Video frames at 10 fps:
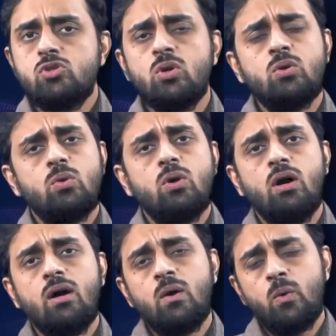so
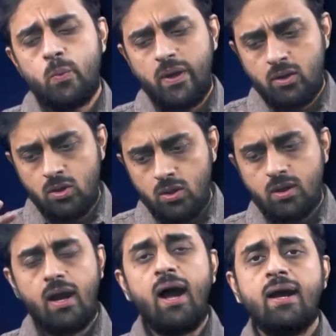when you
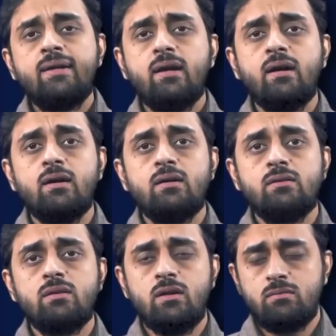look at
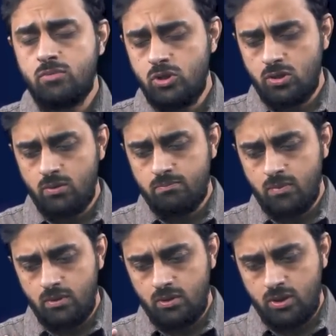you know
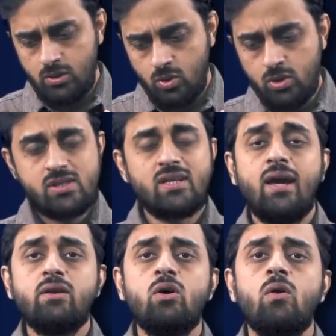the whole
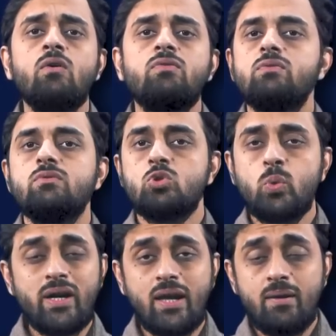scenario of
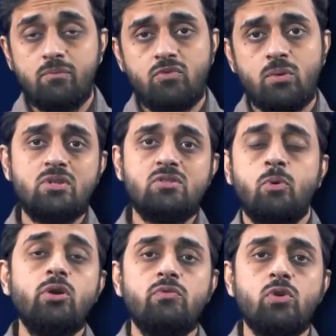squid game from this
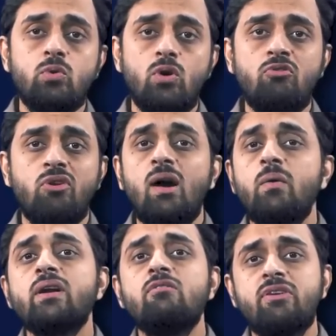point of view of
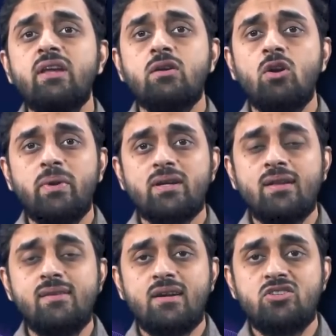allowing a free economic
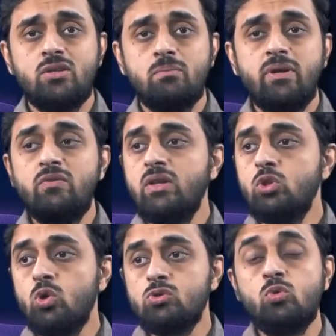transaction
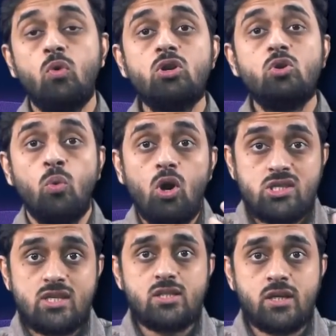between those who want to
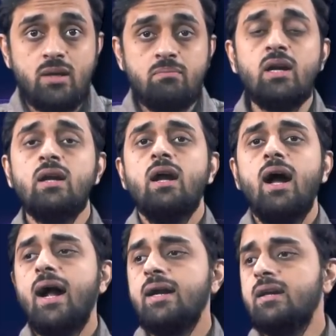watch such a game
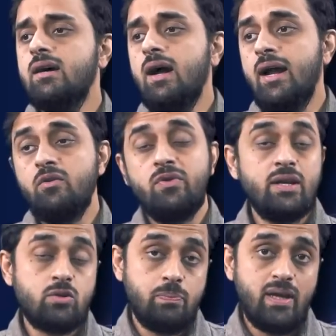and, uh, and are
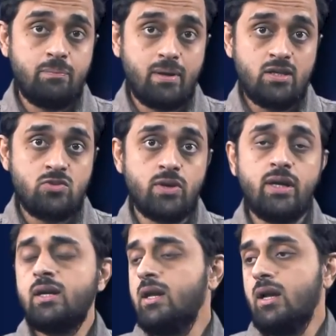willing to pay a price for
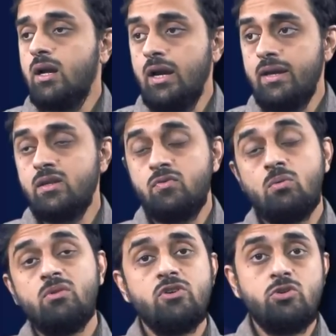it uh, in the
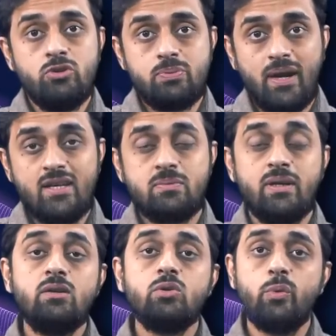form of a huge prize
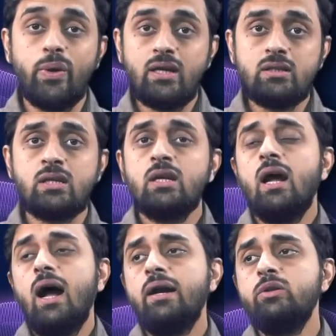money to the winners
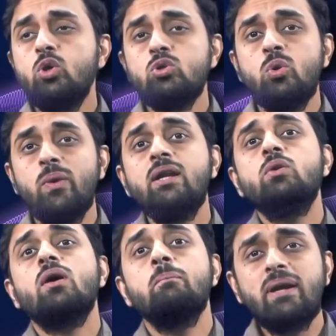and those who are
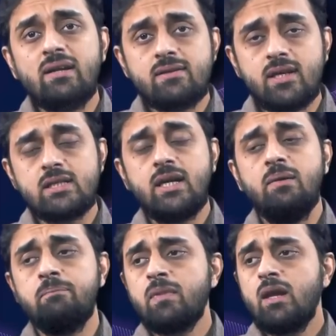willing to compete in such a
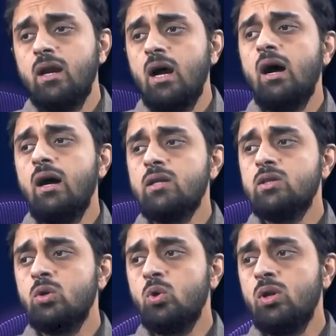game. Uh,
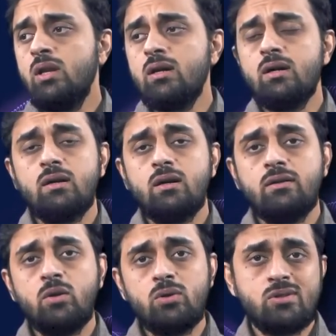the, whole,
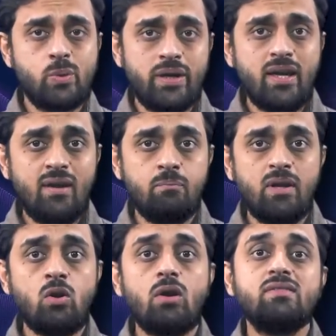uh, the whole Squid Game
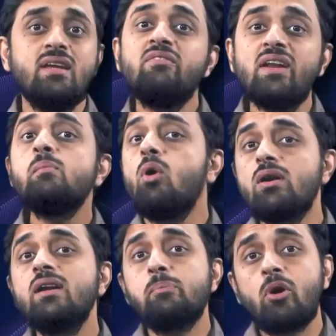may not seem very
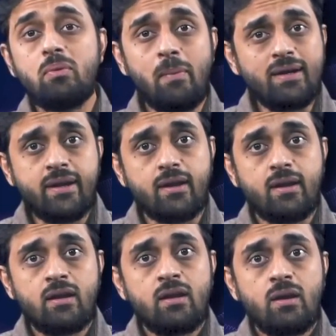morally problematic
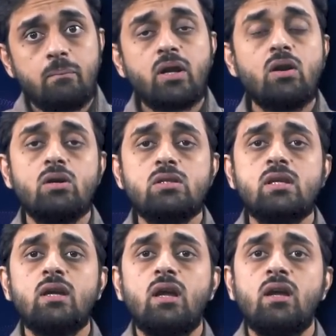
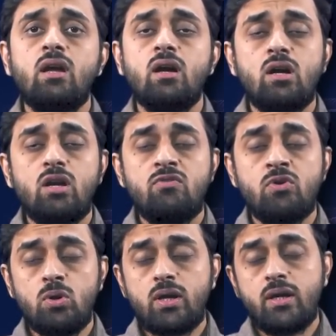because uh, if
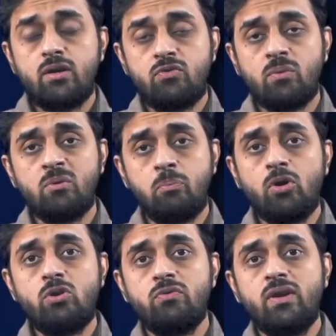you look at it from the
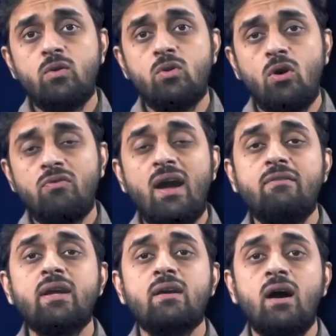point of view of
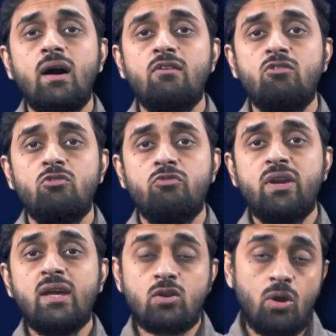having uh,
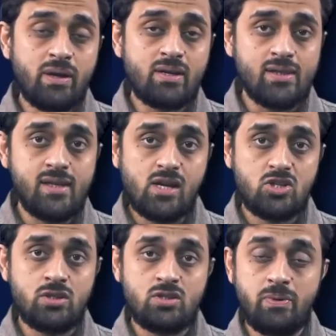free economic
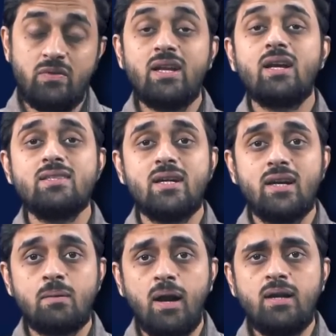transactions between
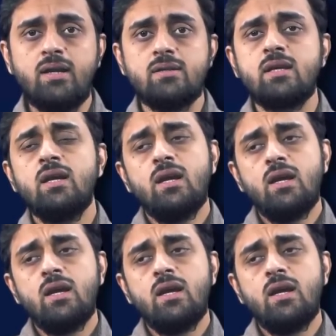consenting parties,